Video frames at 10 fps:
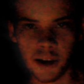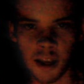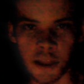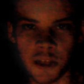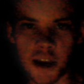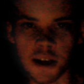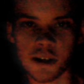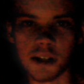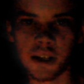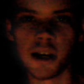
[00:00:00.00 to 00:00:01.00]
And the
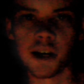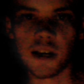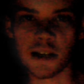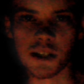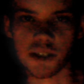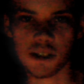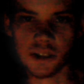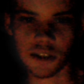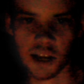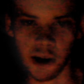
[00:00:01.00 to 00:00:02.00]
ending is
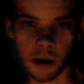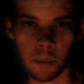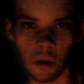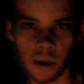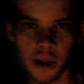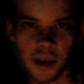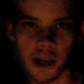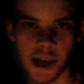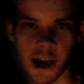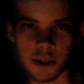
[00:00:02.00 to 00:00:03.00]
terrible,
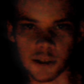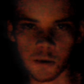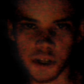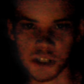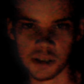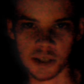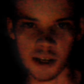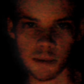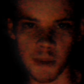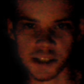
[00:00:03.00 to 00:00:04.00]
and the twist at
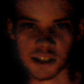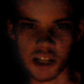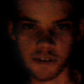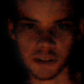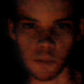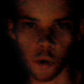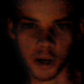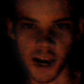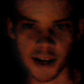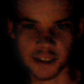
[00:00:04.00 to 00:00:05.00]
the end makes it even more
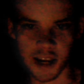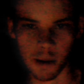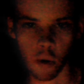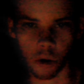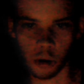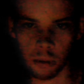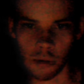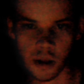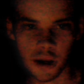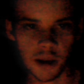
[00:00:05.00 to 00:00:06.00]
goddamn
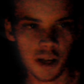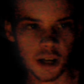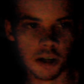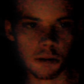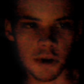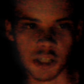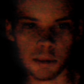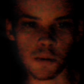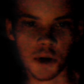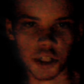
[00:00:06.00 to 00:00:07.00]
horrible, making
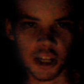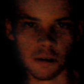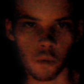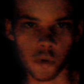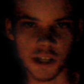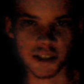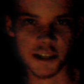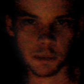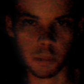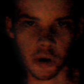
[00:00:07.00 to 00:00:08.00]
me wish I didn't read
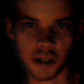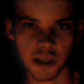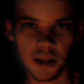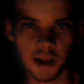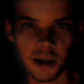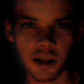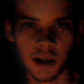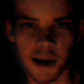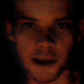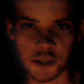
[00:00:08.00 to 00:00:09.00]
this book.
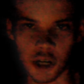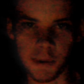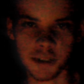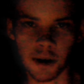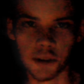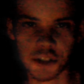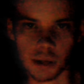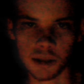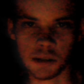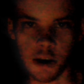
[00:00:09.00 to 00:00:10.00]
It should have been called
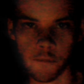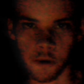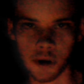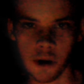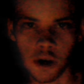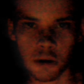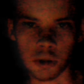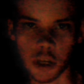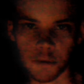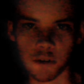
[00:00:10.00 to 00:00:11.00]
something different,
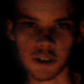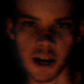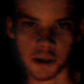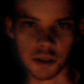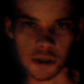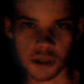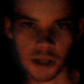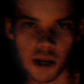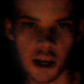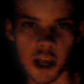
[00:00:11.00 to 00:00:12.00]
with different
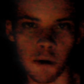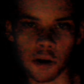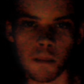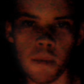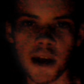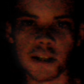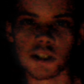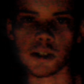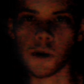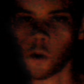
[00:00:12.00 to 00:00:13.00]
characters, and would have made it
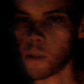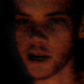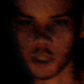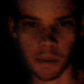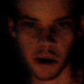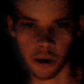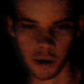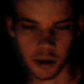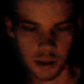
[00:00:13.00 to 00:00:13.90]
so much better.